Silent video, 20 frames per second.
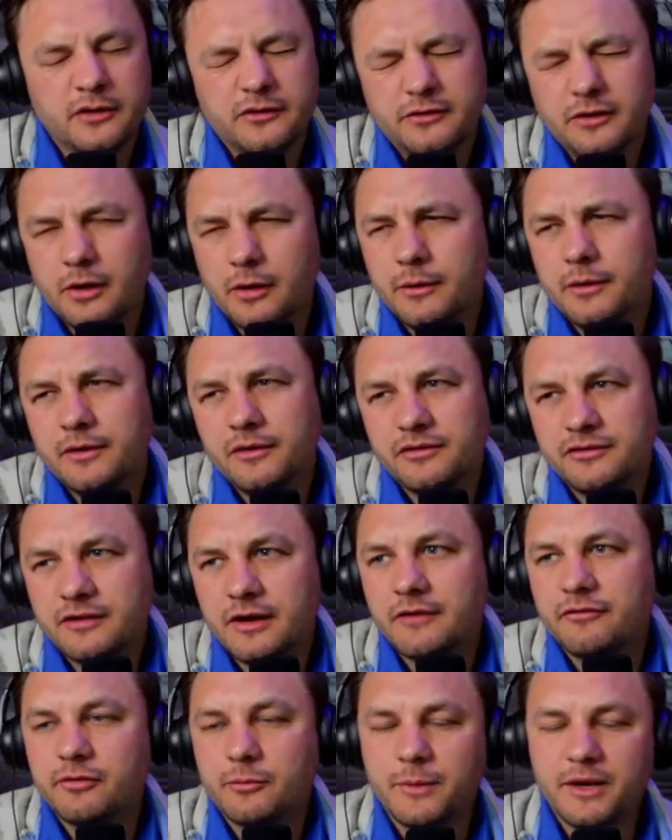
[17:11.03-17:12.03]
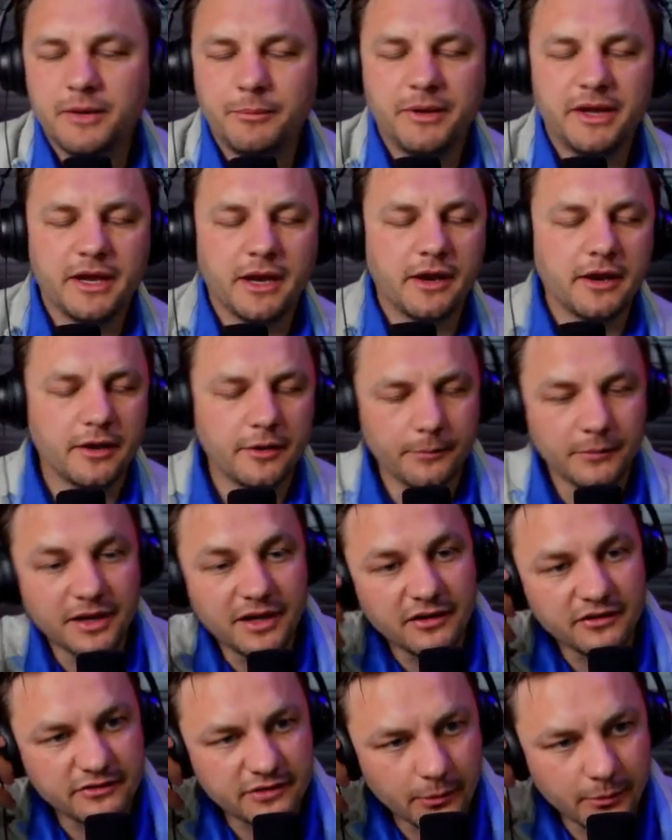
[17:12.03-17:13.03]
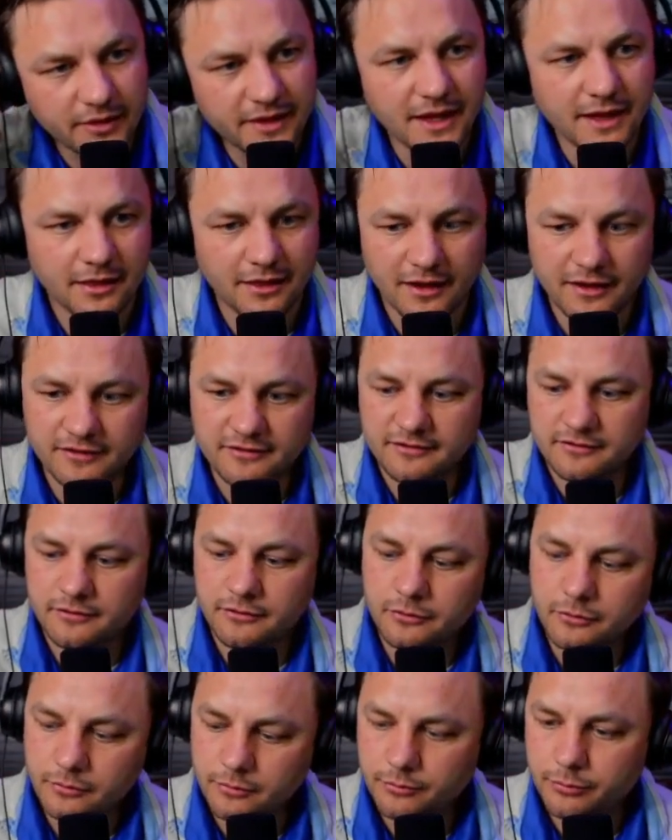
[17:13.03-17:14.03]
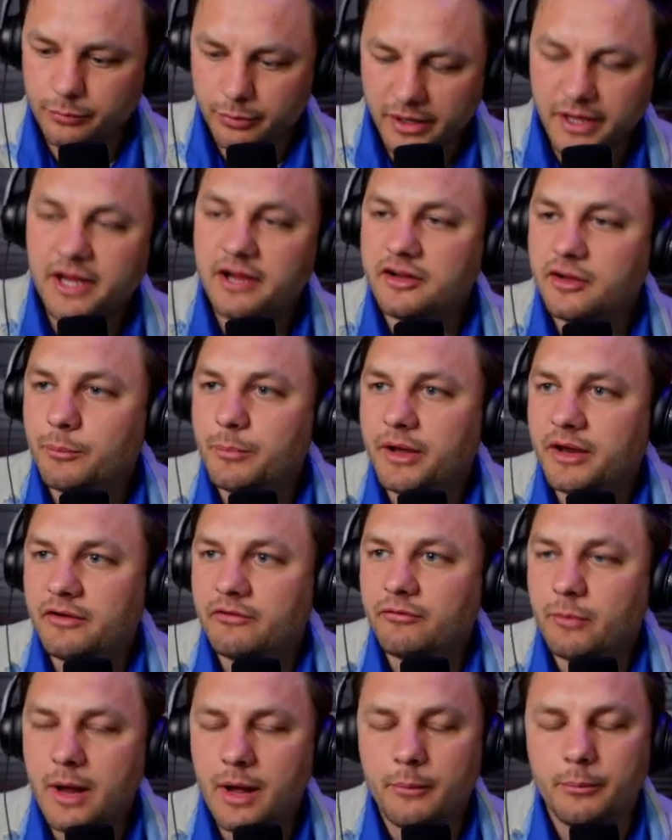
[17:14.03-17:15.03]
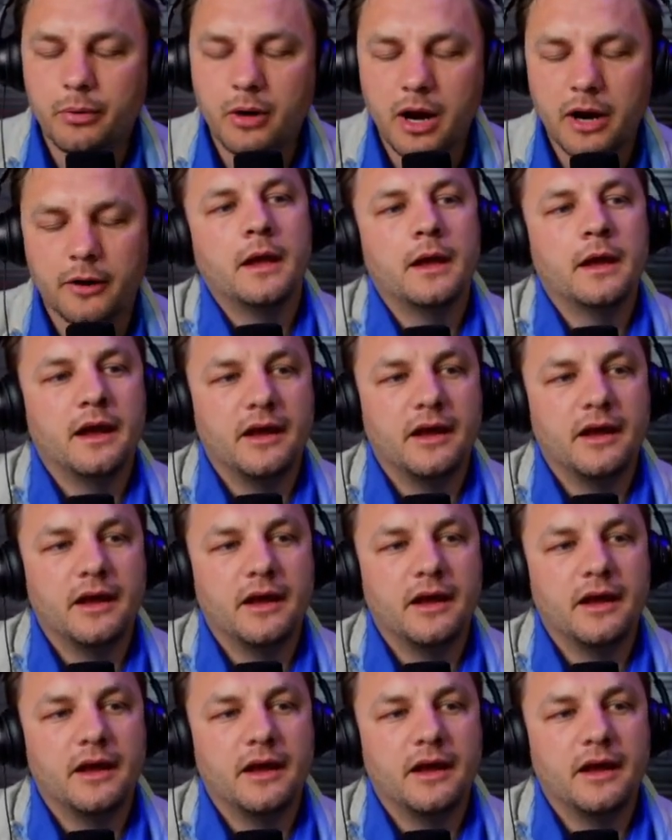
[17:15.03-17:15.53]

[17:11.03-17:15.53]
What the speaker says: So it was tough for me to be on him. He is someone that likes to play a competitive round prior.